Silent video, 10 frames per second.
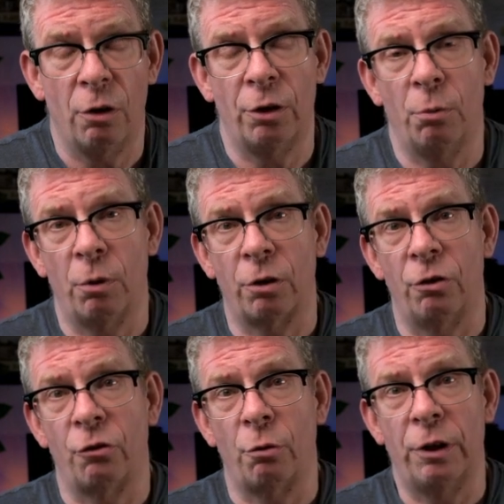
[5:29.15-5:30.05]
on the
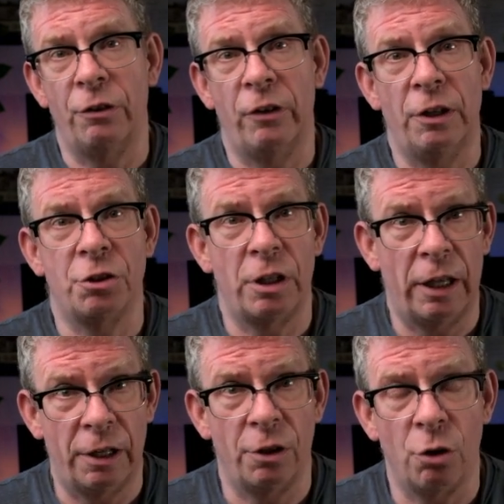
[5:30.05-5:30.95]
worker's orientation
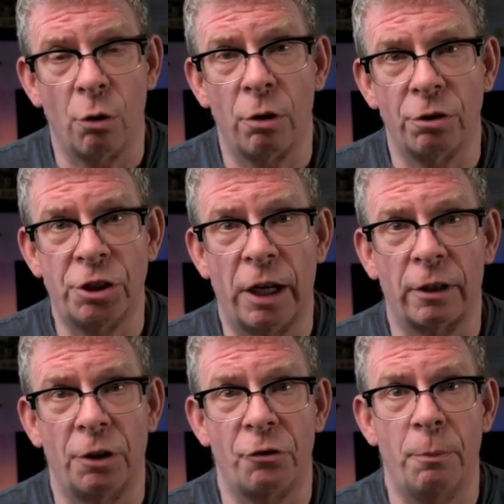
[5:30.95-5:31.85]
and in your
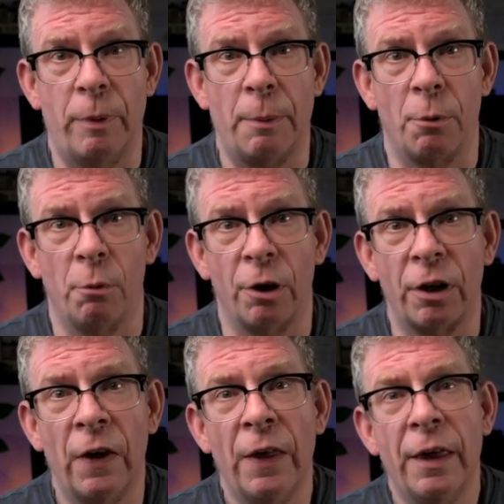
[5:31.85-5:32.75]
checklist and paperwork